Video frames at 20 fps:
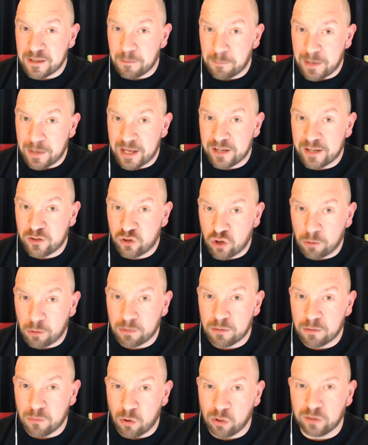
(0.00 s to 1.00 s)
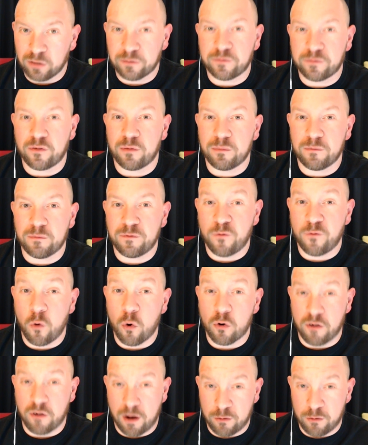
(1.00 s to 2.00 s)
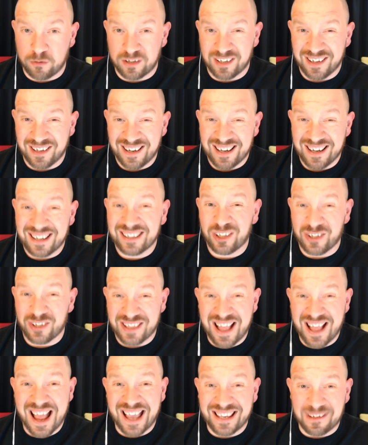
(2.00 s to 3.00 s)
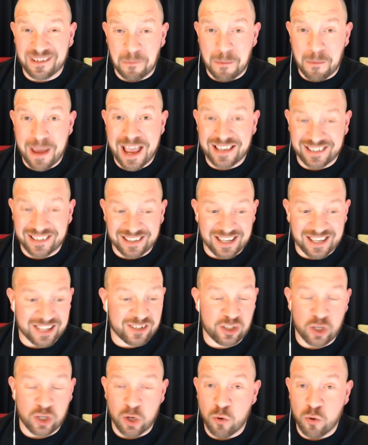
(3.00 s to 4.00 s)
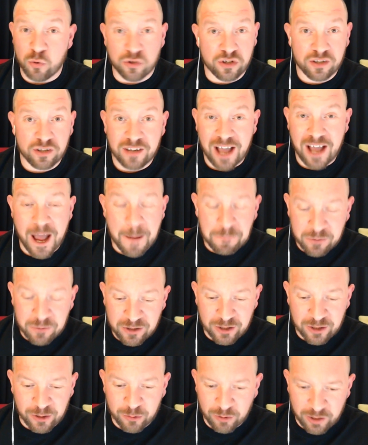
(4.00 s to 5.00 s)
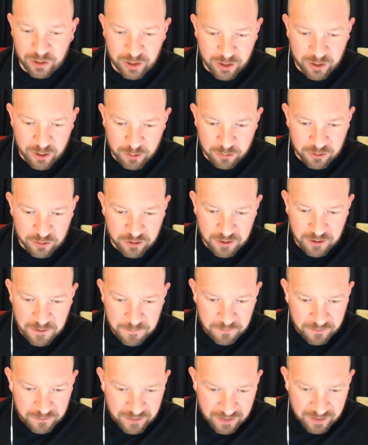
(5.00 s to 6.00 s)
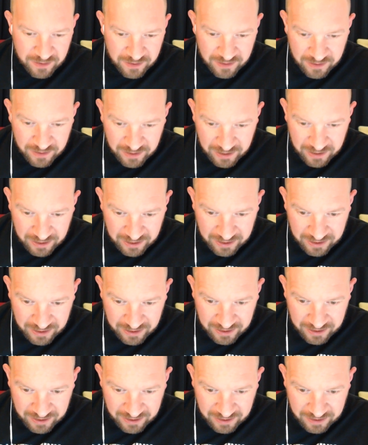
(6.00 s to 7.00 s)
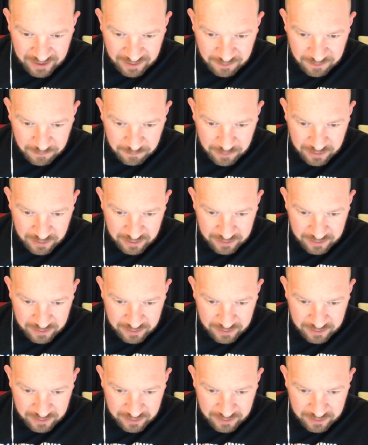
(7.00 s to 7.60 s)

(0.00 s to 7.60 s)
the big shopping mall from Foreground? Because that is amazing. It's huge, absolutely huge. Um,